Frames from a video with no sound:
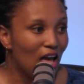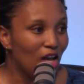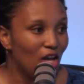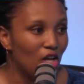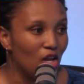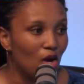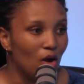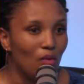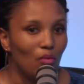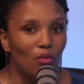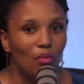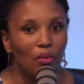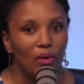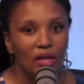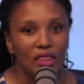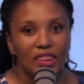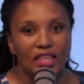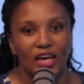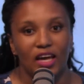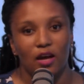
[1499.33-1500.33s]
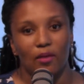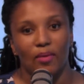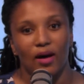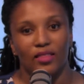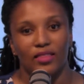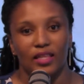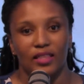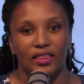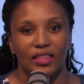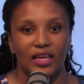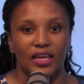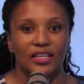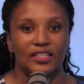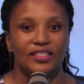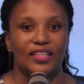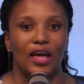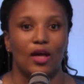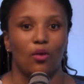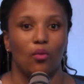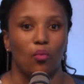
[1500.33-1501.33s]
You know, when we think about the things
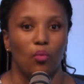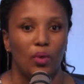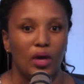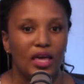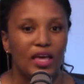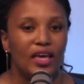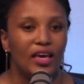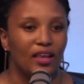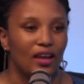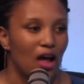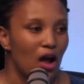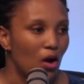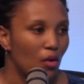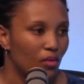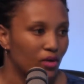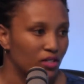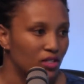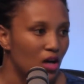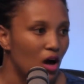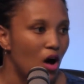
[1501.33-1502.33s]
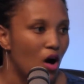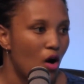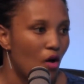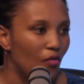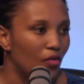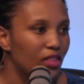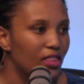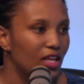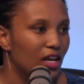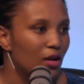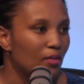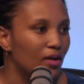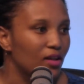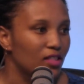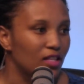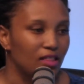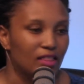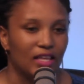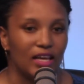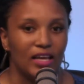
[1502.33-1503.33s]
that weaken our resolve, we think about
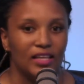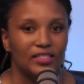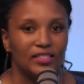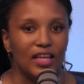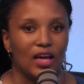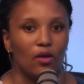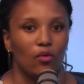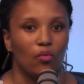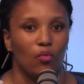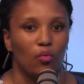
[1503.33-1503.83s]
the things that